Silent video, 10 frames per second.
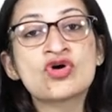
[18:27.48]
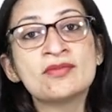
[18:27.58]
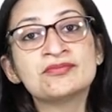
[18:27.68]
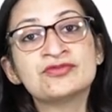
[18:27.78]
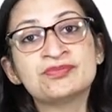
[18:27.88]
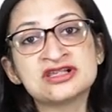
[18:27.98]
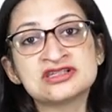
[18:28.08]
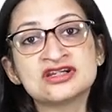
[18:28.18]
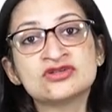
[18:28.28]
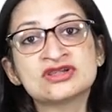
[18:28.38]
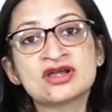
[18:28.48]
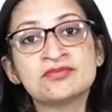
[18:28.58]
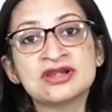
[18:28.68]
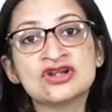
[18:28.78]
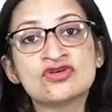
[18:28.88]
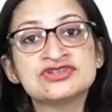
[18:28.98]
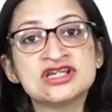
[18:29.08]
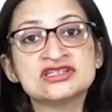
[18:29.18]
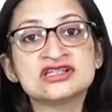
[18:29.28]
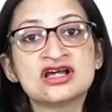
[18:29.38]
who presented with complaint of
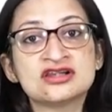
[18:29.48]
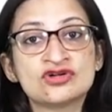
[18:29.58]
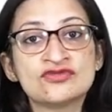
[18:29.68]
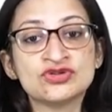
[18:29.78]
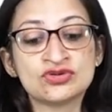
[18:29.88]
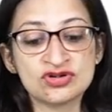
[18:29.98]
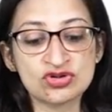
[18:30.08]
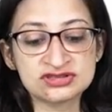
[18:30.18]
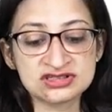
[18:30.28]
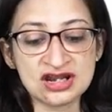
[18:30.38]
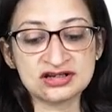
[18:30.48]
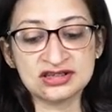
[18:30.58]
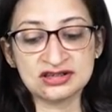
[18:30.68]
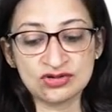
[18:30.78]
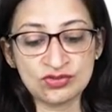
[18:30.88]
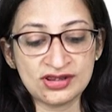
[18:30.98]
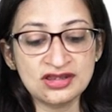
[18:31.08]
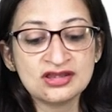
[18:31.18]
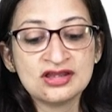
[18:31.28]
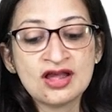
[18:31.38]
change in color of urine on standing.
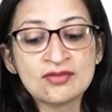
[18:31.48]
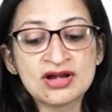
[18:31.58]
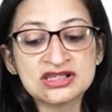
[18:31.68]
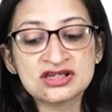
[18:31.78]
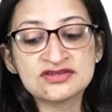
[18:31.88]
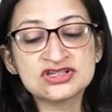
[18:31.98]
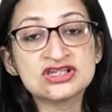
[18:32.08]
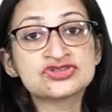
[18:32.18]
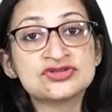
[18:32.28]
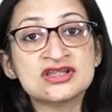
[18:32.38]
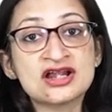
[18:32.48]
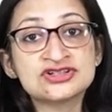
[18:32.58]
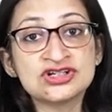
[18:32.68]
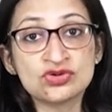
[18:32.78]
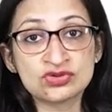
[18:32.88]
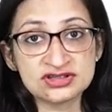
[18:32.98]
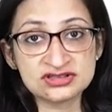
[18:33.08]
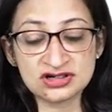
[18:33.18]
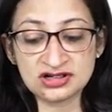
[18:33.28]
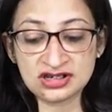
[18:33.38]
Okay. Mother gives a history that she
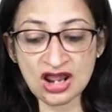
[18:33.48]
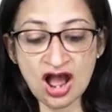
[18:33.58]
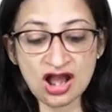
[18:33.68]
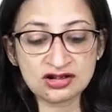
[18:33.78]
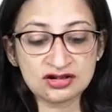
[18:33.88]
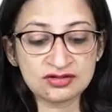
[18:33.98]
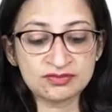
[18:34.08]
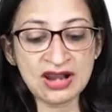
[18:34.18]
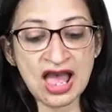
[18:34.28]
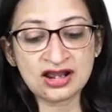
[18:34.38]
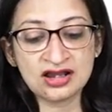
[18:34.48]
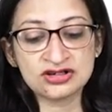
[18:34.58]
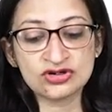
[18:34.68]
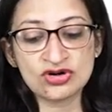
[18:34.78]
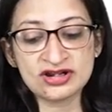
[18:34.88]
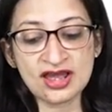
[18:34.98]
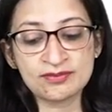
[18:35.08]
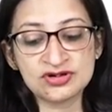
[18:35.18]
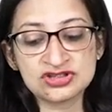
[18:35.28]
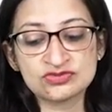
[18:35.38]
noticed a dark black color on
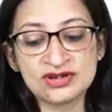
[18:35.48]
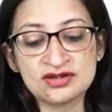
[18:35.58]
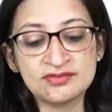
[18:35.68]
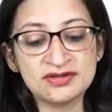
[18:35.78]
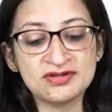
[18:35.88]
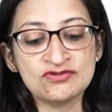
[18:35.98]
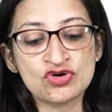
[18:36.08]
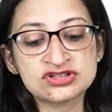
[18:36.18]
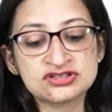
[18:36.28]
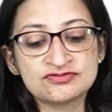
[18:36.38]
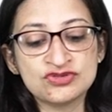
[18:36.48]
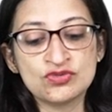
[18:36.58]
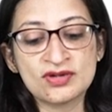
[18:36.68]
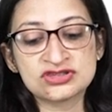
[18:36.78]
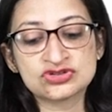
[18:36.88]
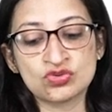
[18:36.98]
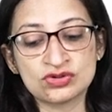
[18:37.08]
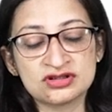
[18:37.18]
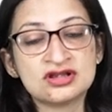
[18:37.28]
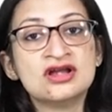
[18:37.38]
diapers when her baby was few months old.